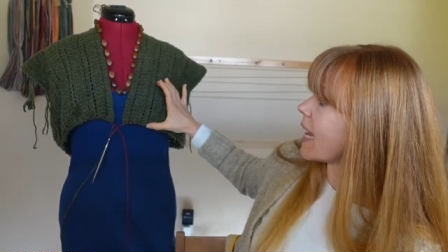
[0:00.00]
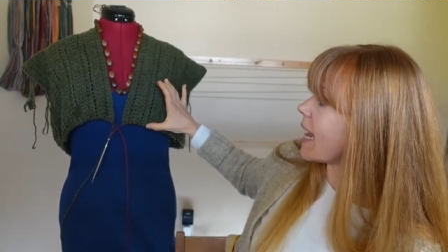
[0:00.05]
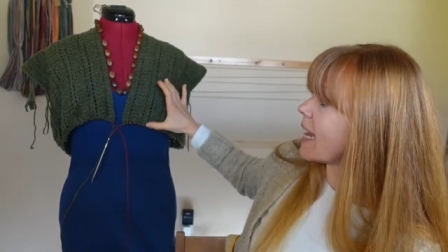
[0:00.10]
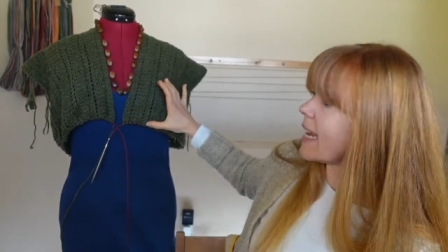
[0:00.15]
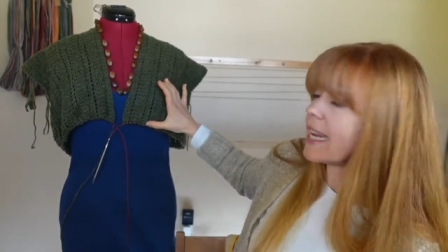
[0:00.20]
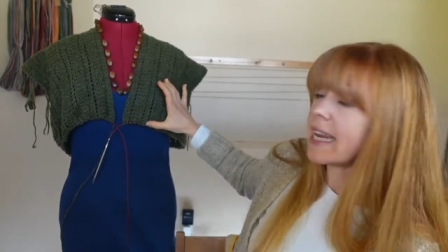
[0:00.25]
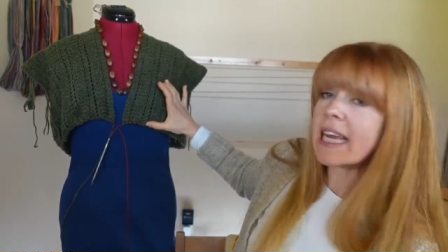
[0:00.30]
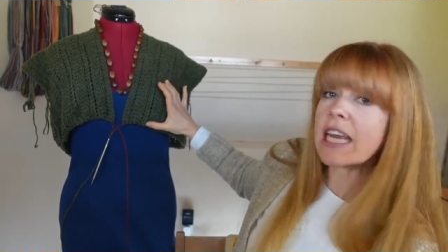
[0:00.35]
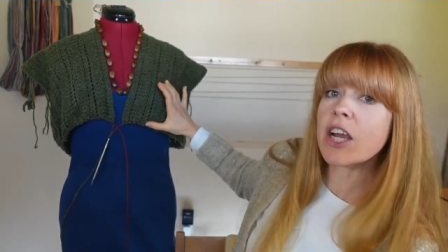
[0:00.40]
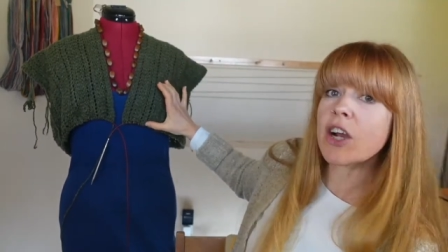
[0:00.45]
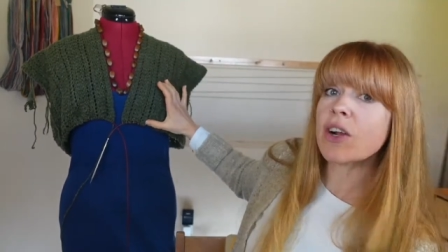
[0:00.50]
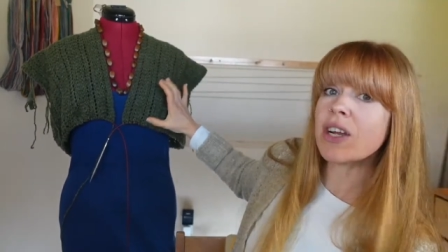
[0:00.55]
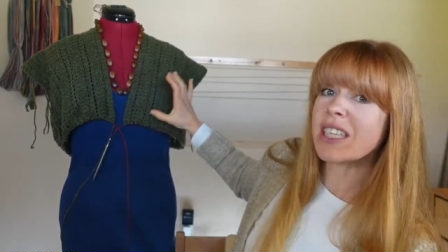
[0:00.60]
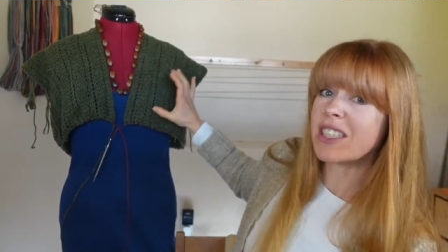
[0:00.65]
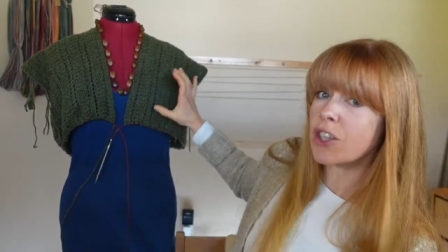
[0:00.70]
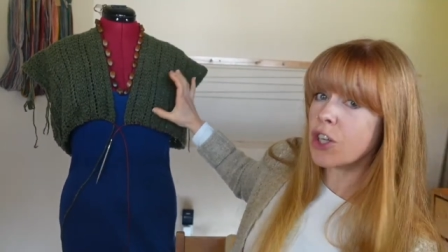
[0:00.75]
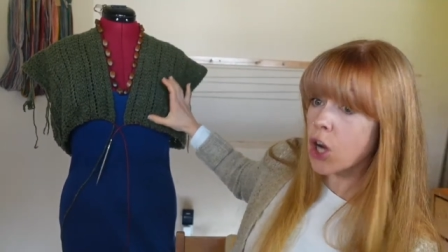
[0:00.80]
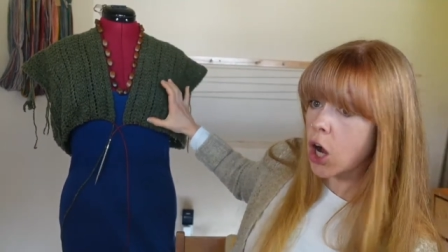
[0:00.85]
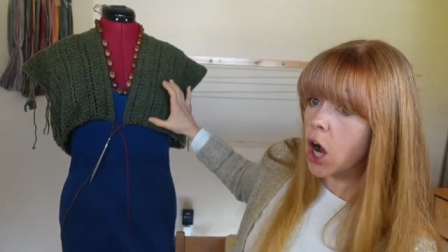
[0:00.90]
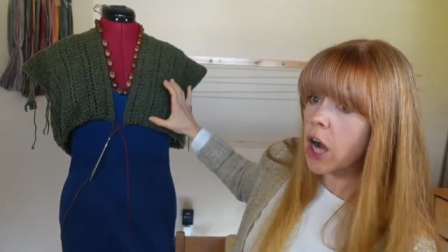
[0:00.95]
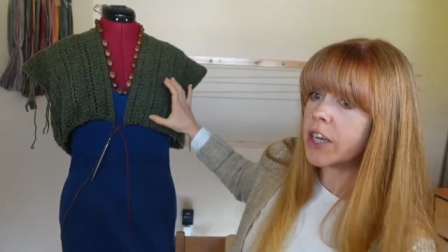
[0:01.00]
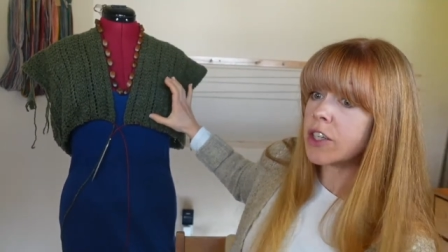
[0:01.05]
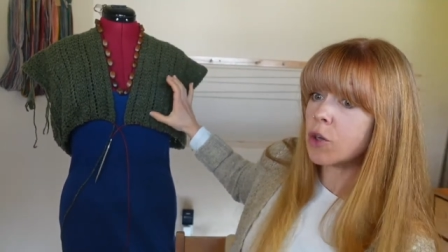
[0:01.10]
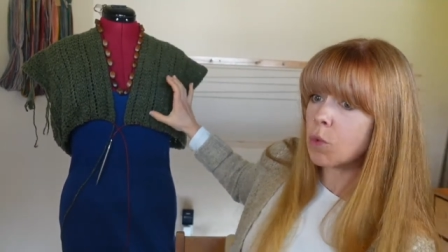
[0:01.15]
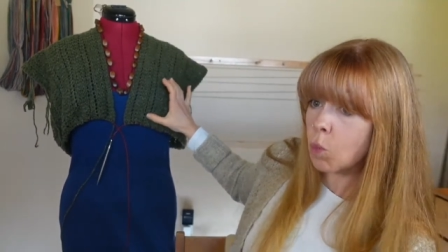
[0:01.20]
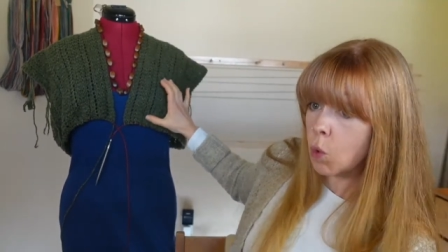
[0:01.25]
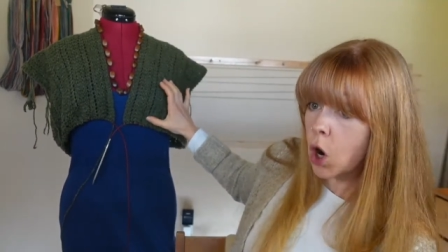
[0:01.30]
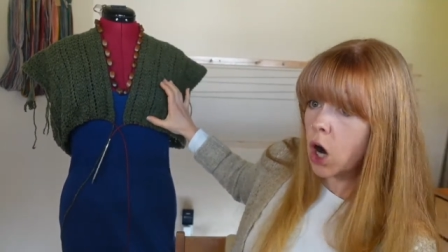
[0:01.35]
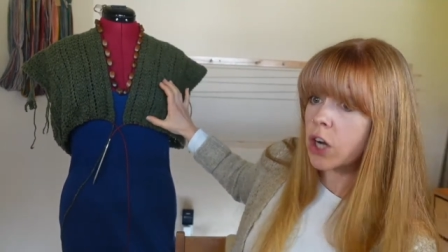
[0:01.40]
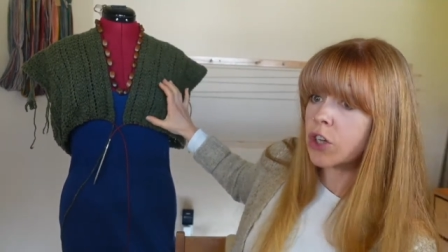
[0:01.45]
skein here is not
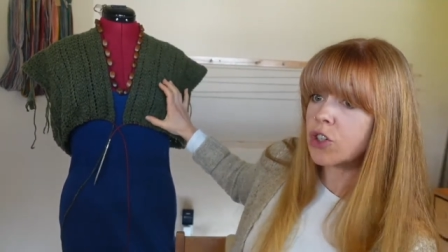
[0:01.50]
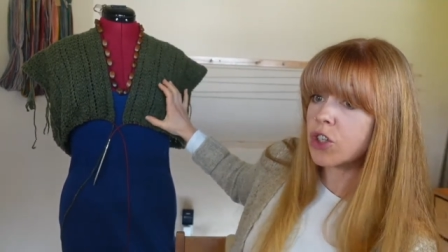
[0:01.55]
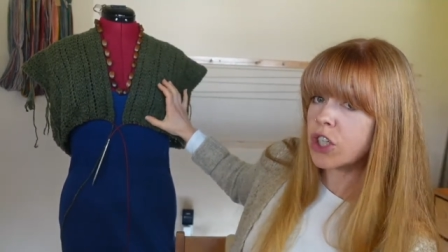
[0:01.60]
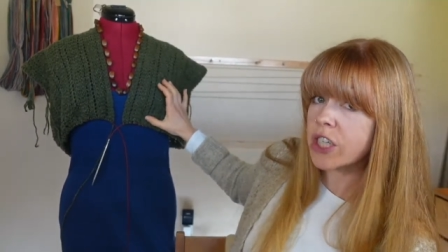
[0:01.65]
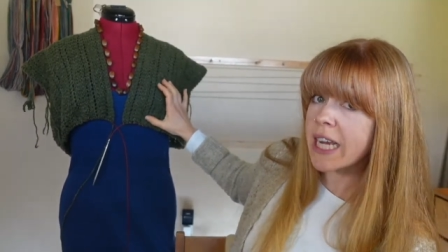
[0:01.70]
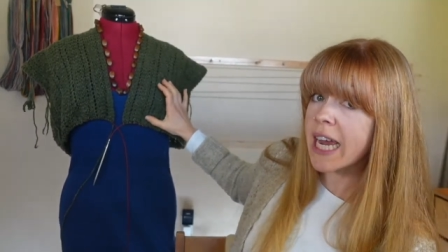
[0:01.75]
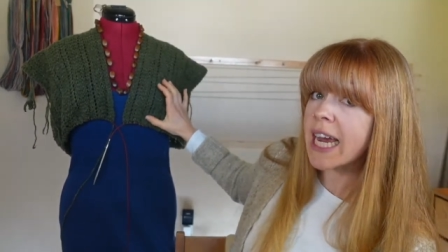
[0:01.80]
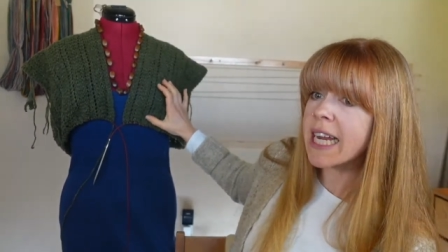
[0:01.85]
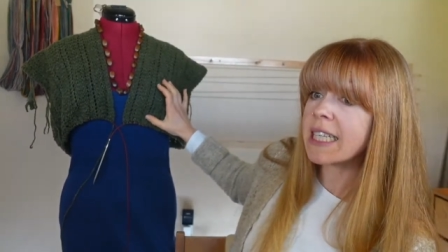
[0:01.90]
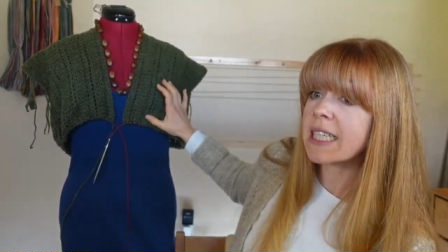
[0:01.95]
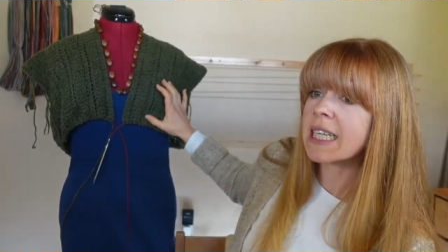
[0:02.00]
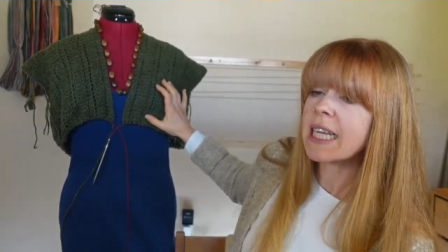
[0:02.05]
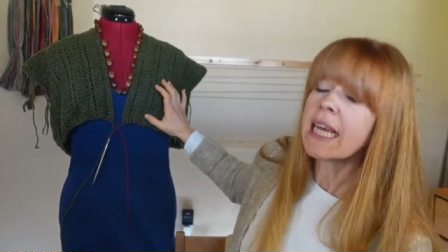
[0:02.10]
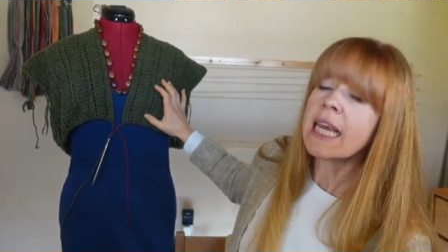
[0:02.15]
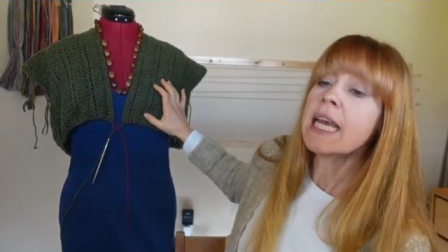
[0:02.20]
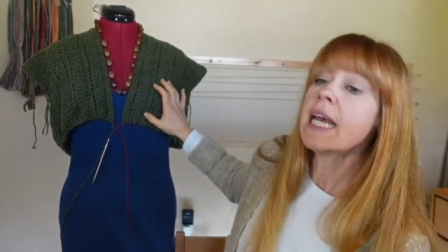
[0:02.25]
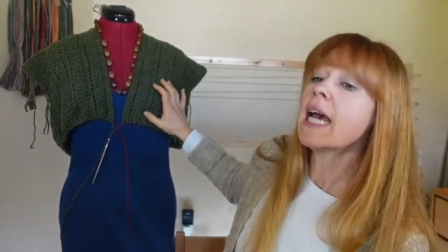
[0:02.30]
washed yet,